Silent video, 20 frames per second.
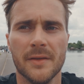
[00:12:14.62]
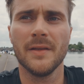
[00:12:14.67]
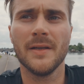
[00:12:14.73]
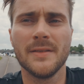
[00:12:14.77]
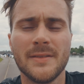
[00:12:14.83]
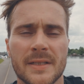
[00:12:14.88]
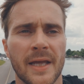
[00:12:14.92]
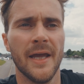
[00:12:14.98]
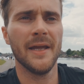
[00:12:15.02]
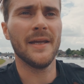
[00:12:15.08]

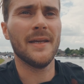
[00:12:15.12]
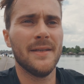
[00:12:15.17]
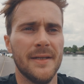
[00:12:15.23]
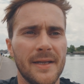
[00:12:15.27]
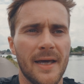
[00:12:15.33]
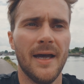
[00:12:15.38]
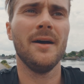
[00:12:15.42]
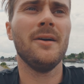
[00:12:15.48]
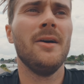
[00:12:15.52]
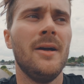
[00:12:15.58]
30k in
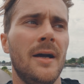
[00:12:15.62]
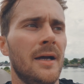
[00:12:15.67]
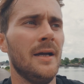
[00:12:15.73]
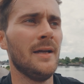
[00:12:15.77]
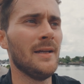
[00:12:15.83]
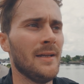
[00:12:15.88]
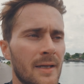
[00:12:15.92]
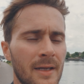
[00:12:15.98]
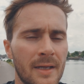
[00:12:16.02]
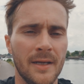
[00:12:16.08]
now,
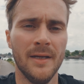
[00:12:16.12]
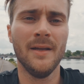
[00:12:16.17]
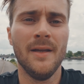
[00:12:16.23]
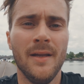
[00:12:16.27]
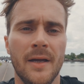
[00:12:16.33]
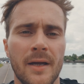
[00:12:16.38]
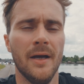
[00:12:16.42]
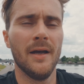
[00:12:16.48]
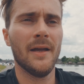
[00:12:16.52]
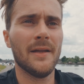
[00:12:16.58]

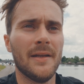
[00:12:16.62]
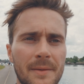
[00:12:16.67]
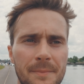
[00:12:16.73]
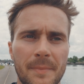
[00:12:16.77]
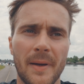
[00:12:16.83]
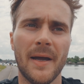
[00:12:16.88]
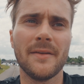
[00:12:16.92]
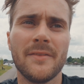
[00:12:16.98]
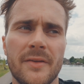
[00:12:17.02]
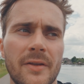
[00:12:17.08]
heading
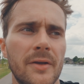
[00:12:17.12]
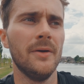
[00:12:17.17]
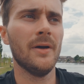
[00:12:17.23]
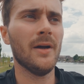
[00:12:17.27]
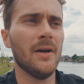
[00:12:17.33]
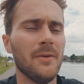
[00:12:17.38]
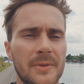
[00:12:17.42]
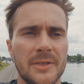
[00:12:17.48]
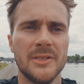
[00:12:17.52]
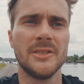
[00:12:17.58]
back
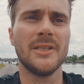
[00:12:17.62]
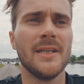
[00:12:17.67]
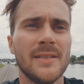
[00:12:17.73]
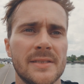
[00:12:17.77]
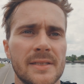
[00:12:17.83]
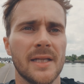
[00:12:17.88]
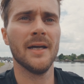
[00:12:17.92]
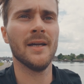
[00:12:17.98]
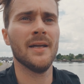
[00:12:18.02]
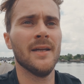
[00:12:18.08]
to
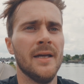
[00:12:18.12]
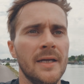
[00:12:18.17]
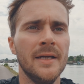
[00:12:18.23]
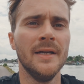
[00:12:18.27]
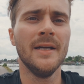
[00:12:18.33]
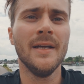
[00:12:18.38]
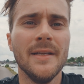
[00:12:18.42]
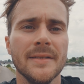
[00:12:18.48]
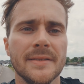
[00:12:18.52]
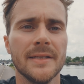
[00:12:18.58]
Winchester.
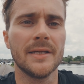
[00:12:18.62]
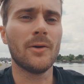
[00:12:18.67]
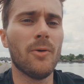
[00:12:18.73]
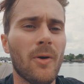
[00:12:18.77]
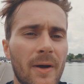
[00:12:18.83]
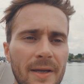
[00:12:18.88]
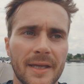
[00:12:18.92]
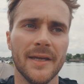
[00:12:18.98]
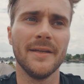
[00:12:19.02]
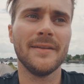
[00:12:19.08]
Didn't
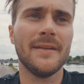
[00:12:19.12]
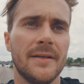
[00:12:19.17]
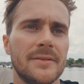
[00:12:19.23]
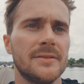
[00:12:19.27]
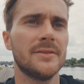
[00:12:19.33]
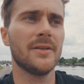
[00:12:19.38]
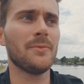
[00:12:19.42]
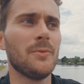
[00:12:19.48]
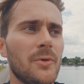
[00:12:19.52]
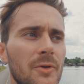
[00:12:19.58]
quite get down
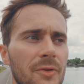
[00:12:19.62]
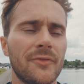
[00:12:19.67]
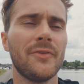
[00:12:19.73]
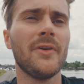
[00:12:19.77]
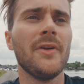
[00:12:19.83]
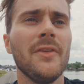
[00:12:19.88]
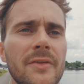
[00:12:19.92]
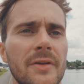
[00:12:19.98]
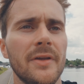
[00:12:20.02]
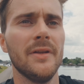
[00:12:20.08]
to the
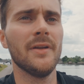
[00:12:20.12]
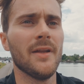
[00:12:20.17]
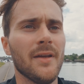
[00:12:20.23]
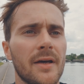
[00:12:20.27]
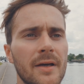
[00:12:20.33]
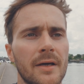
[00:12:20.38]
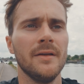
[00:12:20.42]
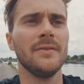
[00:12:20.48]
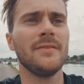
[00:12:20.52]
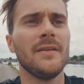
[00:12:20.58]
waterfront
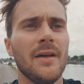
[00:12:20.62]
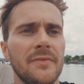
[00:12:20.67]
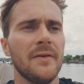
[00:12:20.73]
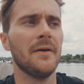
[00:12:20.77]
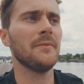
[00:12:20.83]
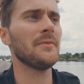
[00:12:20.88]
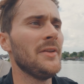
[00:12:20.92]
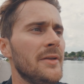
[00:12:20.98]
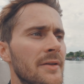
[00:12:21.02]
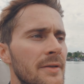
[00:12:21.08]
in
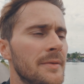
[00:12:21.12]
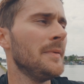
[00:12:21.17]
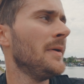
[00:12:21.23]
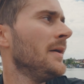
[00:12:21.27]
Southampton.